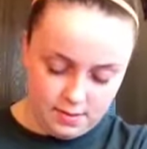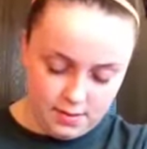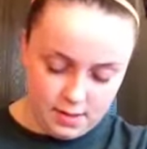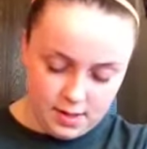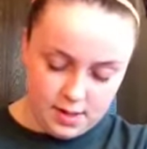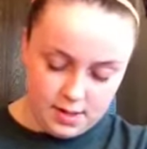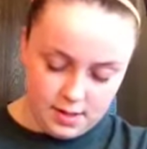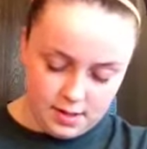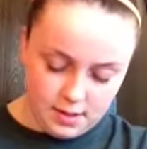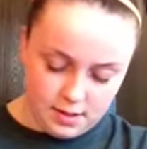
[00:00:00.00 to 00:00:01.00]

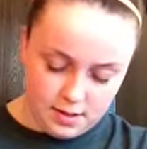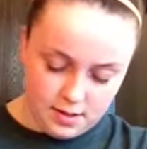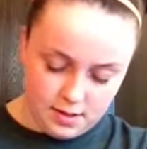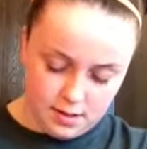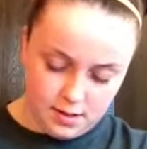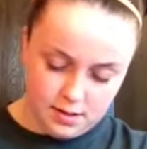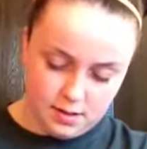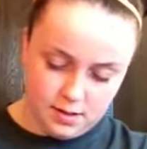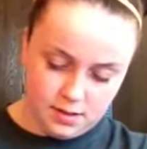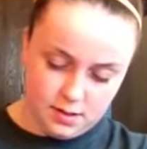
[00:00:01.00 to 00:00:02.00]

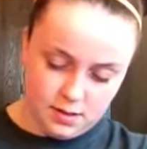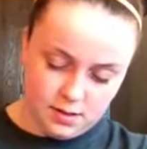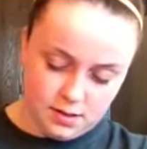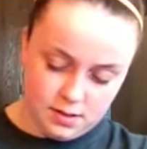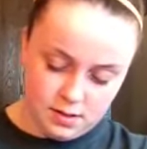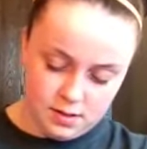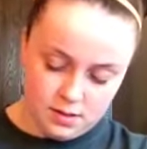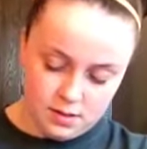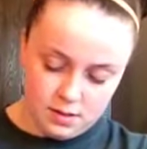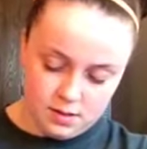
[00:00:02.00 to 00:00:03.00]
Nobody speaks.